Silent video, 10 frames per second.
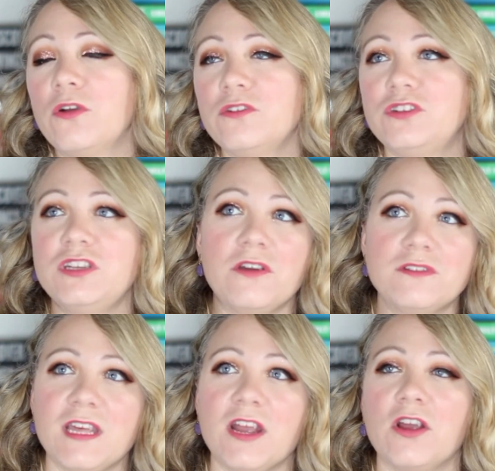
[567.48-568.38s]
she
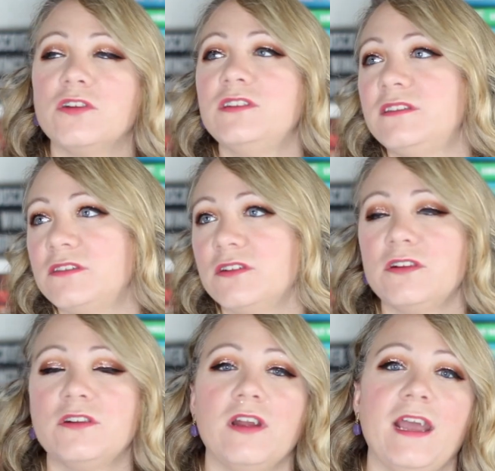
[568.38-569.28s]
goes there, her
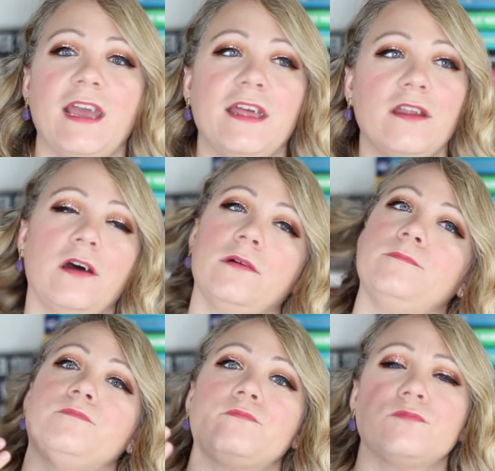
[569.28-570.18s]
sister and
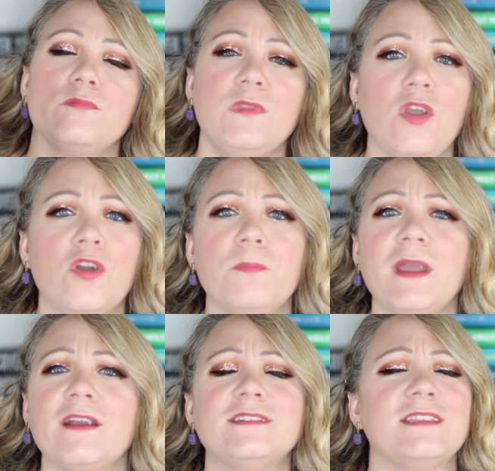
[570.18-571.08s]
Her
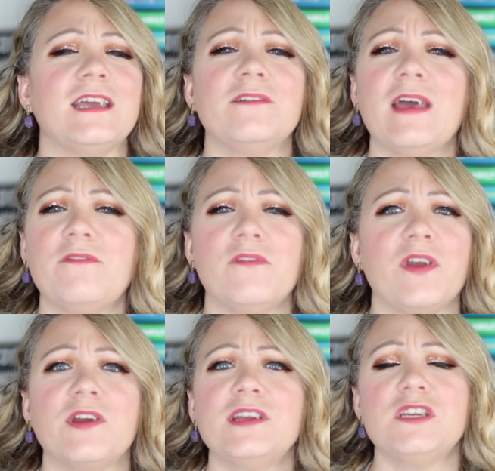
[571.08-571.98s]
parents, they have a
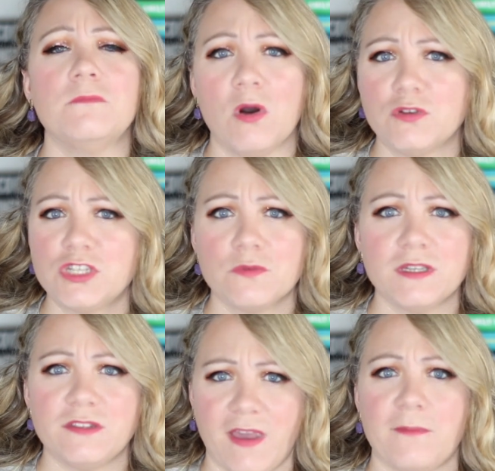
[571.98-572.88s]
very
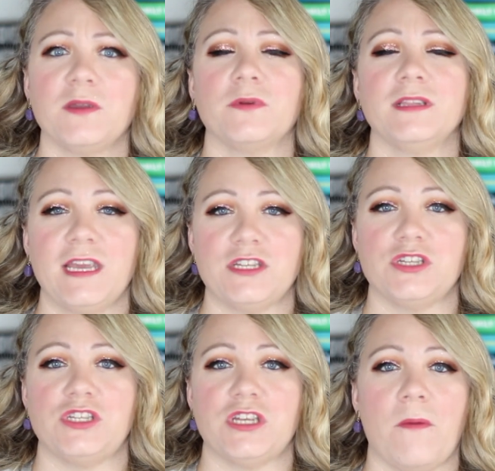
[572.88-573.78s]
tumultuous family
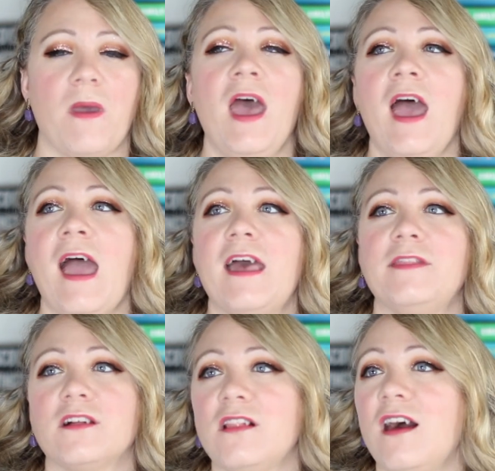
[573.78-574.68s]
relationship, and
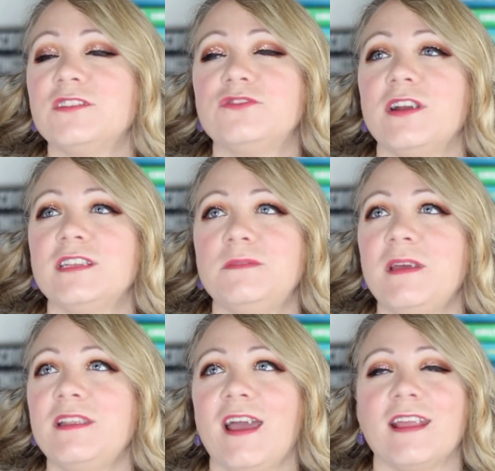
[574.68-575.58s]
the clock strikes
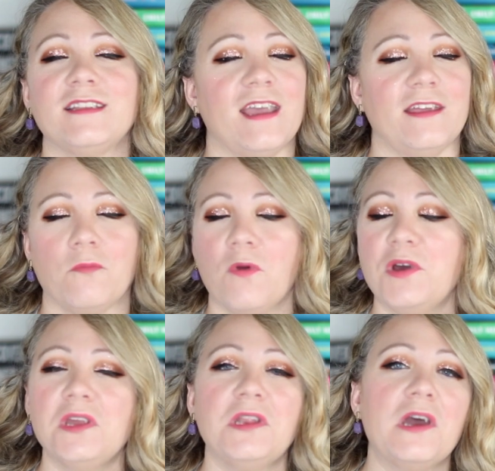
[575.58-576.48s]
midnight and
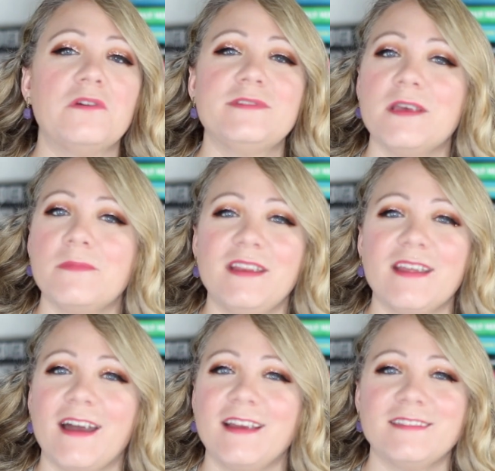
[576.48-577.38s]
what do you know, somebody
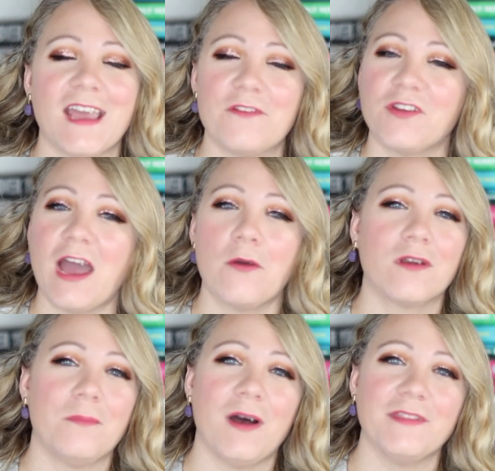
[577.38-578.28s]
dies every
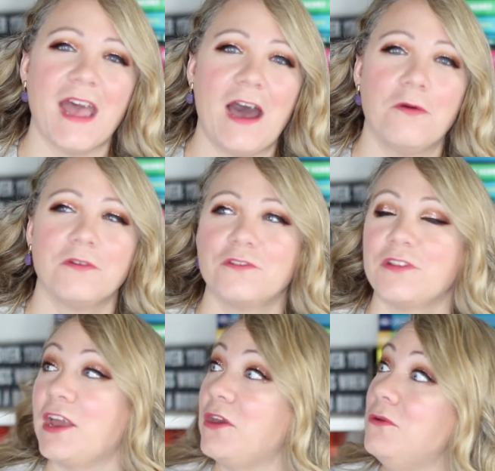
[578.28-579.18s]
hour upon the hour, and they're
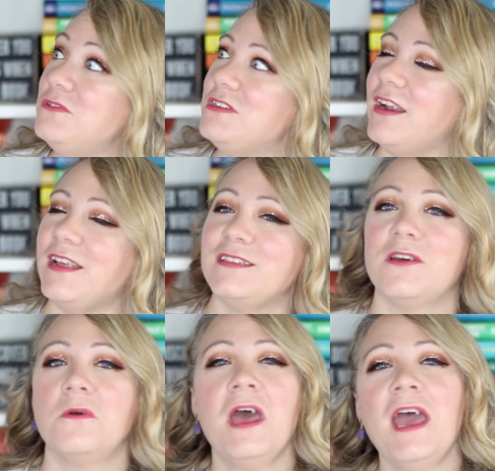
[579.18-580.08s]
like, who's done it?
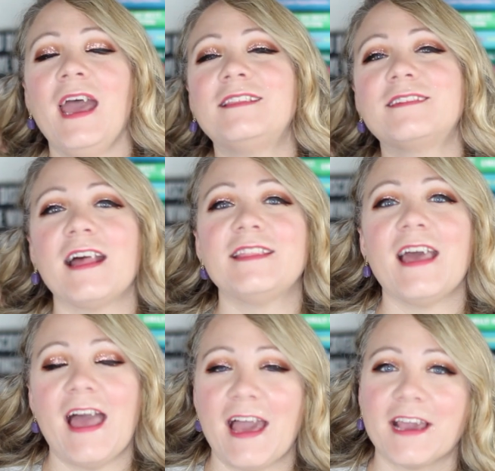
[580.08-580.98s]
So it's got
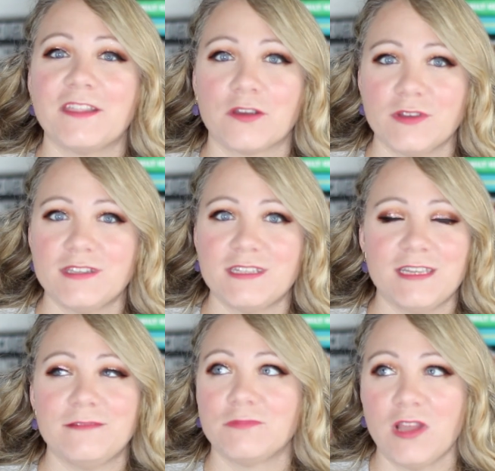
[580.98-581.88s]
that Agatha
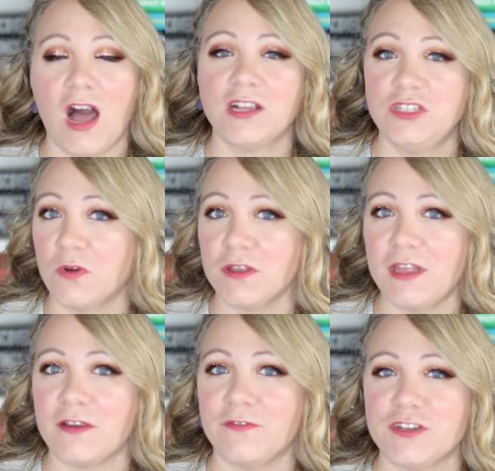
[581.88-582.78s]
Christie locked door
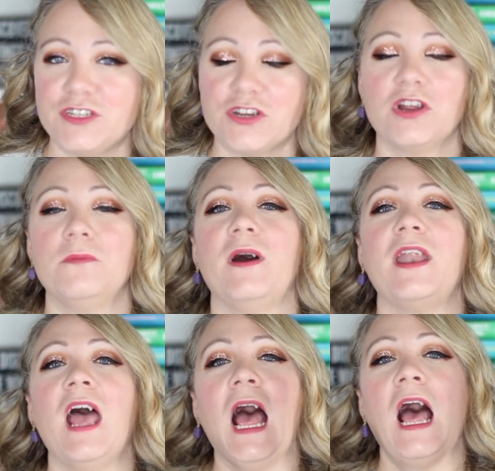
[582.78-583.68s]
thing for sure,
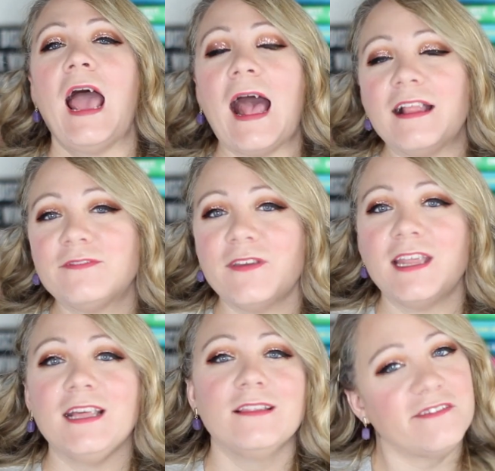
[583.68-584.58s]
but Alice
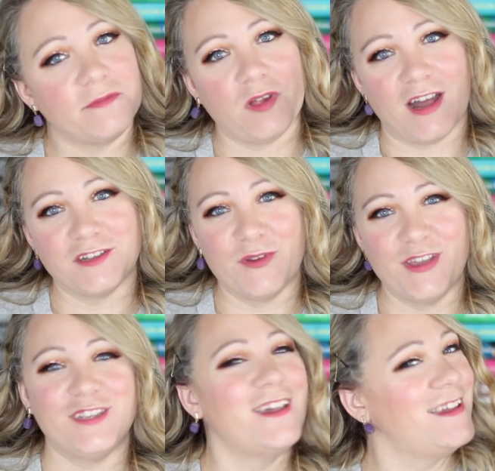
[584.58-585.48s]
Feeney loves a plot
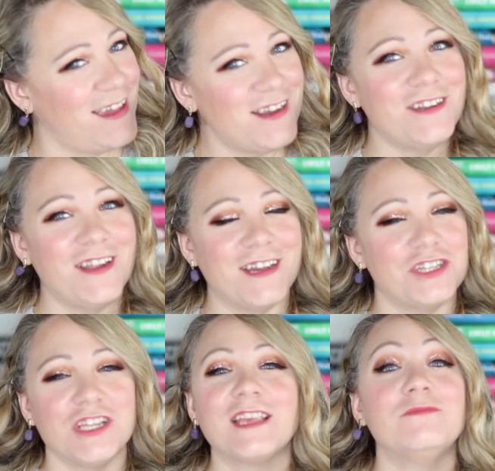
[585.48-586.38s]
twist. Yes, she does.
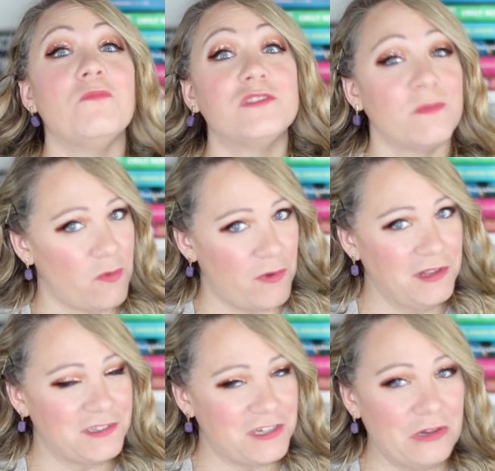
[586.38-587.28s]
She likes multiple
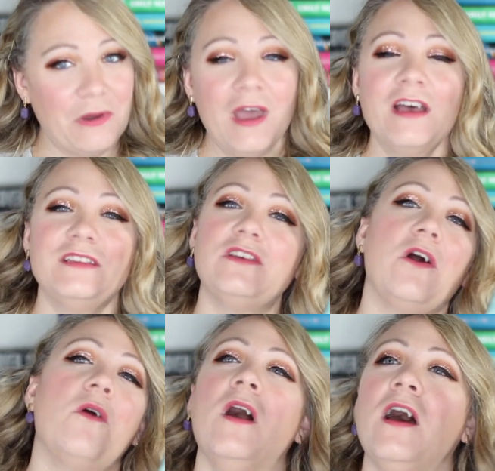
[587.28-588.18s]
ones too.
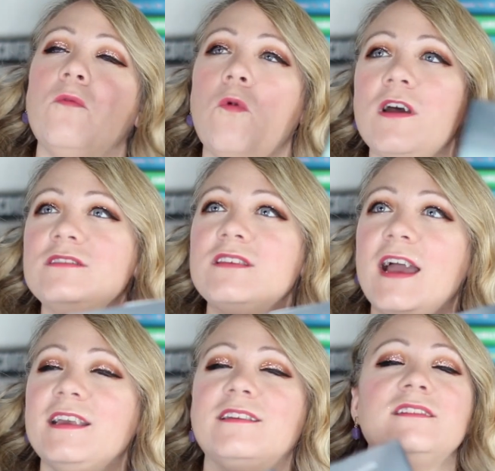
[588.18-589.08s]
So ones
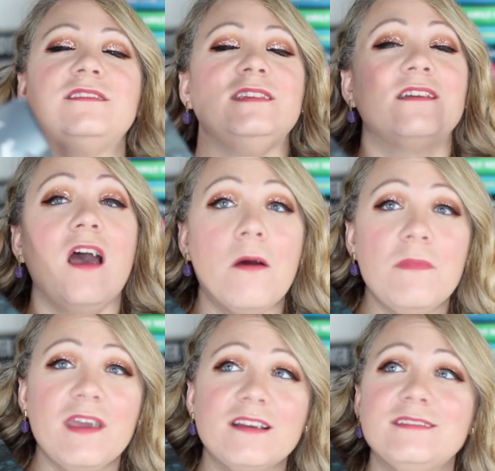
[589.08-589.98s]
I could see
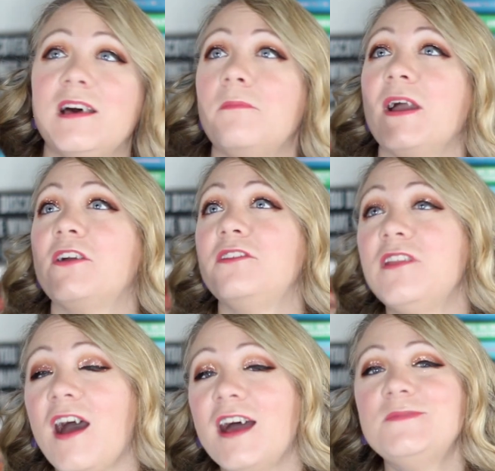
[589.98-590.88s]
coming, some I could
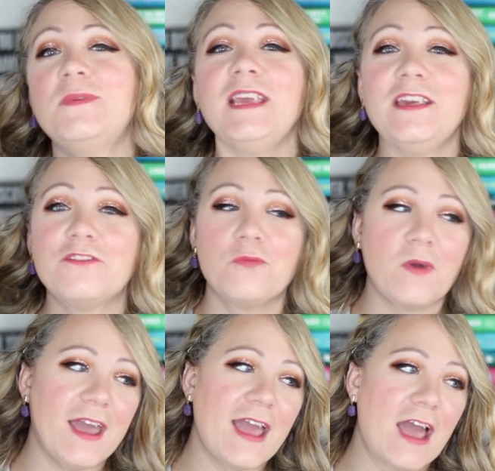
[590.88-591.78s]
not, but either
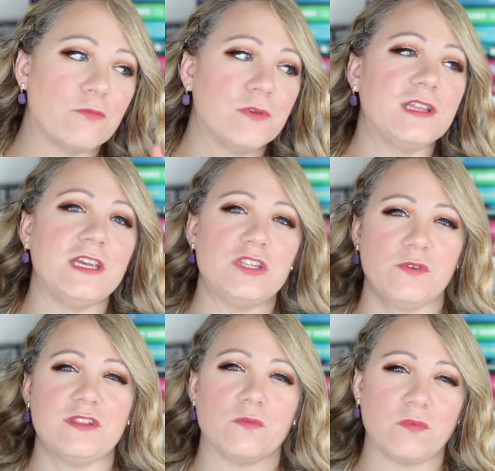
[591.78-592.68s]
way, I really
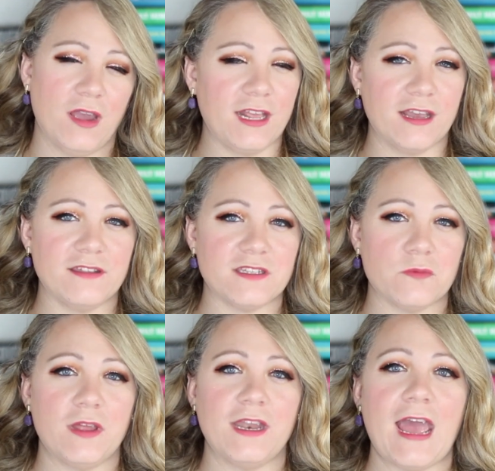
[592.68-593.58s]
enjoyed the writing of this
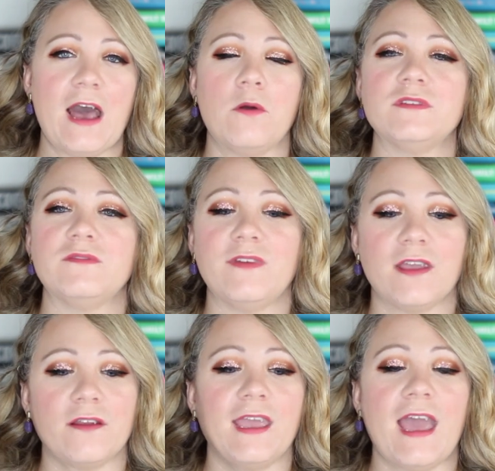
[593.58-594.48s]
one and how it was
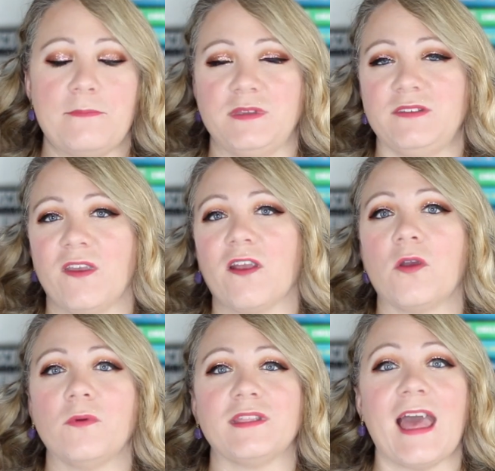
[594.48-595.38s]
very
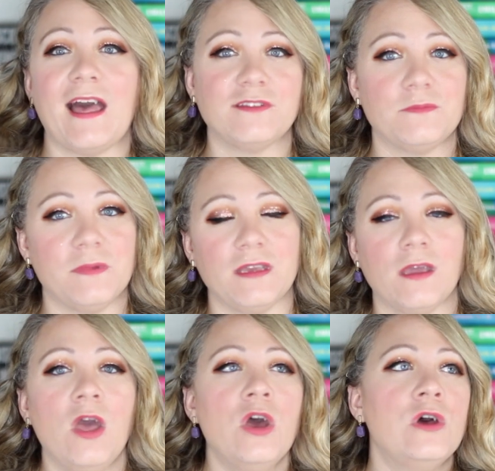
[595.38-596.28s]
atmospheric with the house
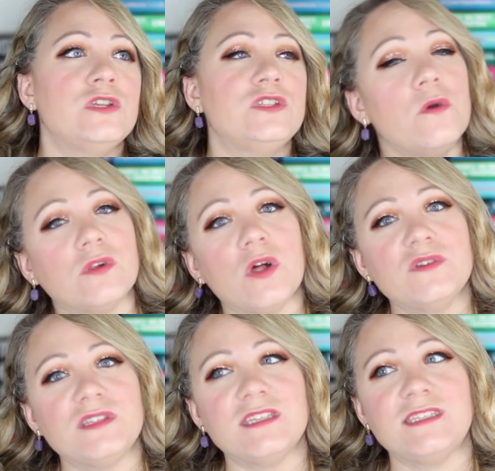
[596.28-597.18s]
being so
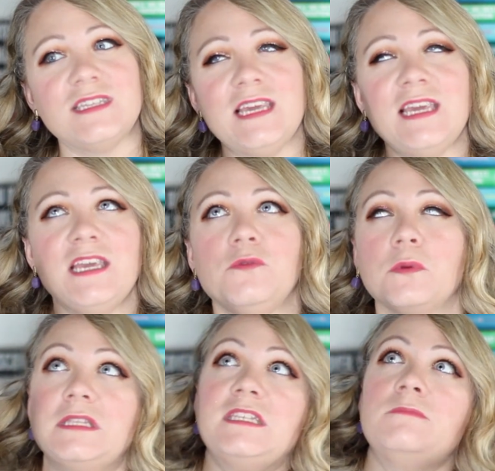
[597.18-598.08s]
close to the sea. You
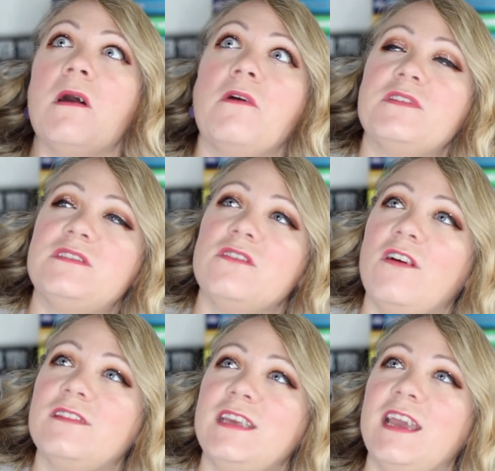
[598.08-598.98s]
could smell the
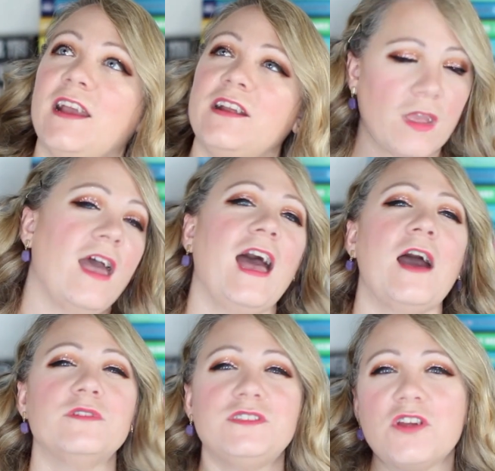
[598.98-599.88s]
salt in the air, and
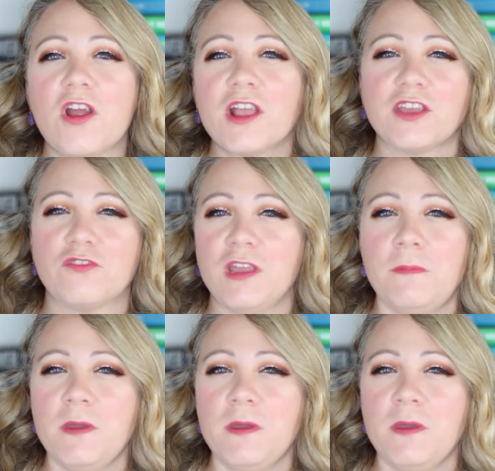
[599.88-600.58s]
how it was dark and creepy